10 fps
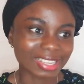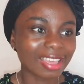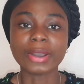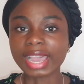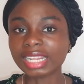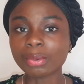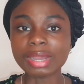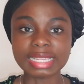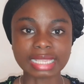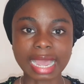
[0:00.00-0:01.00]
But
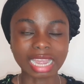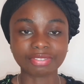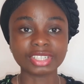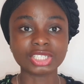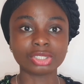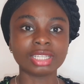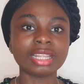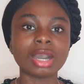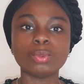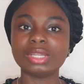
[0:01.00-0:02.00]
anyways, I finished uni
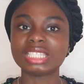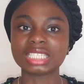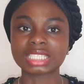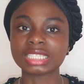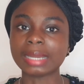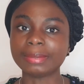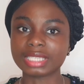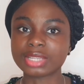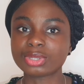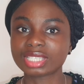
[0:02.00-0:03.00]
now with a 69%, which
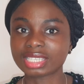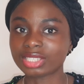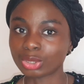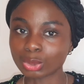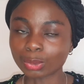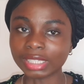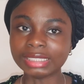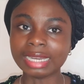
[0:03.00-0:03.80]
is a 2-1,